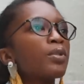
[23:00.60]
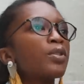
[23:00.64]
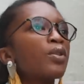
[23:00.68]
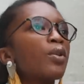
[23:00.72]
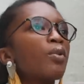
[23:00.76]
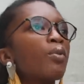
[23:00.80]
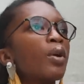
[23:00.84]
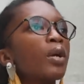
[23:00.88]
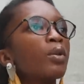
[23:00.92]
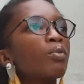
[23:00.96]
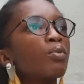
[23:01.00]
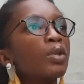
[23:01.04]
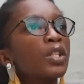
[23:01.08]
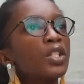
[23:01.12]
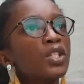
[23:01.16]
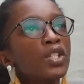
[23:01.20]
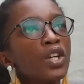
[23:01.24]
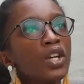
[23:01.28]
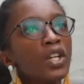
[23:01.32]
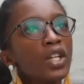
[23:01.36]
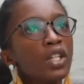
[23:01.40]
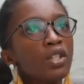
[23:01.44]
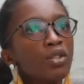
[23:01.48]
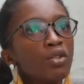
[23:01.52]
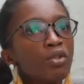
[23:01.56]
So what we
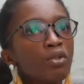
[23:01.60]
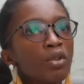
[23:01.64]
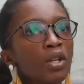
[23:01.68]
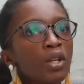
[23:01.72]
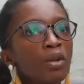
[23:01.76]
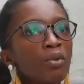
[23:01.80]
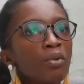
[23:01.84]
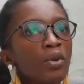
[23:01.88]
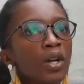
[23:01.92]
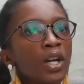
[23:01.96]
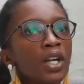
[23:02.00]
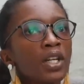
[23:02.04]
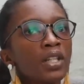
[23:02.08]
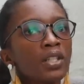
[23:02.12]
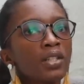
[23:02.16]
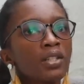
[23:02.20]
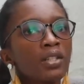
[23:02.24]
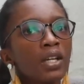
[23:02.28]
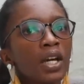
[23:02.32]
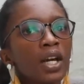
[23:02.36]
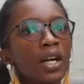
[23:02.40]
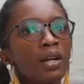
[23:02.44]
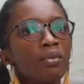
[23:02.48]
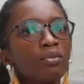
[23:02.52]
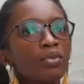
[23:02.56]
started doing was